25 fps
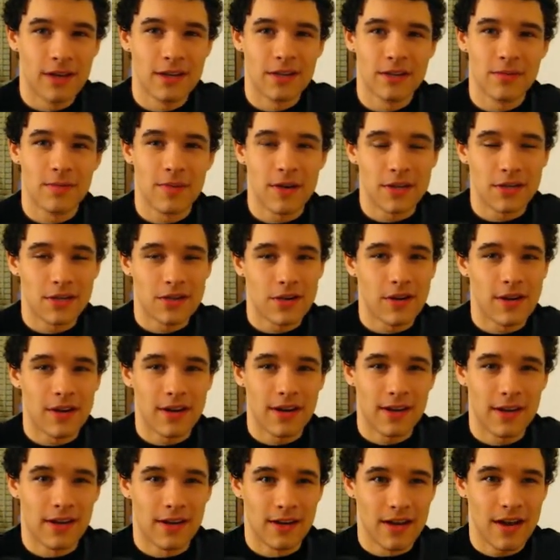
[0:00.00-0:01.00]
to make sure you're
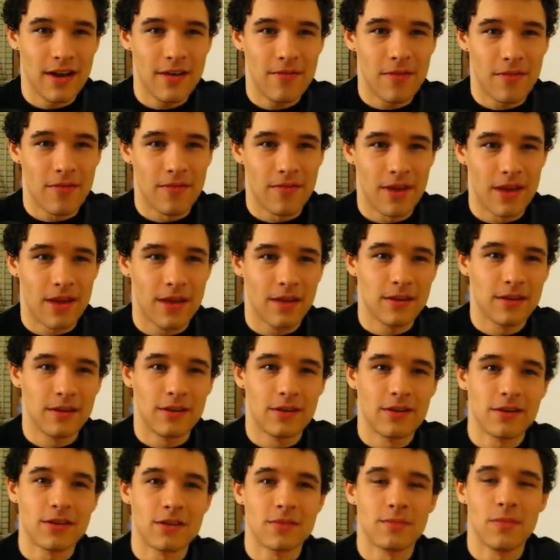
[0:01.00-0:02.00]
getting enough of it, you
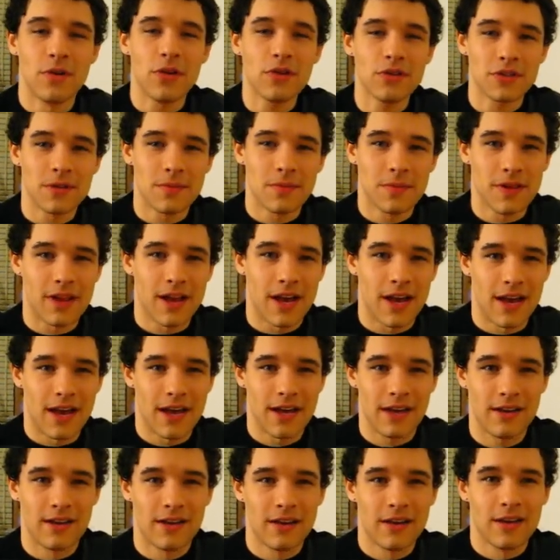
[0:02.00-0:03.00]
just
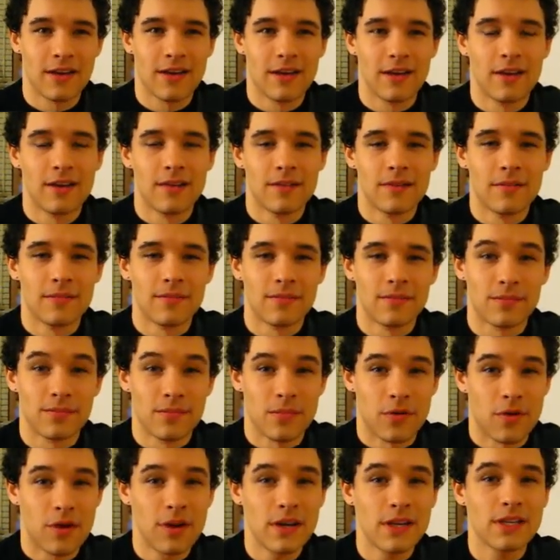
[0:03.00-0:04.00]
multiply
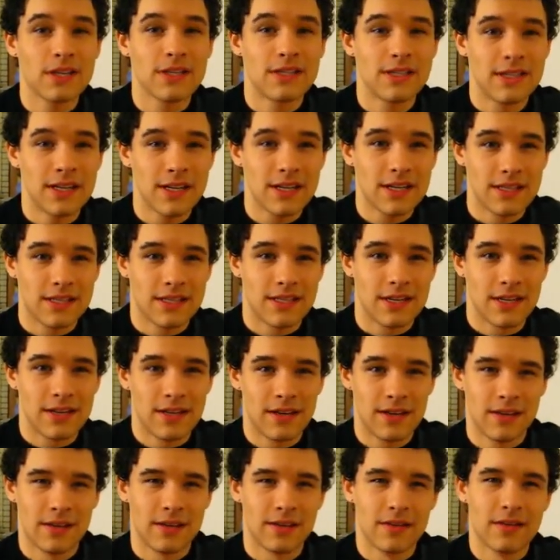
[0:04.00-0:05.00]
0.60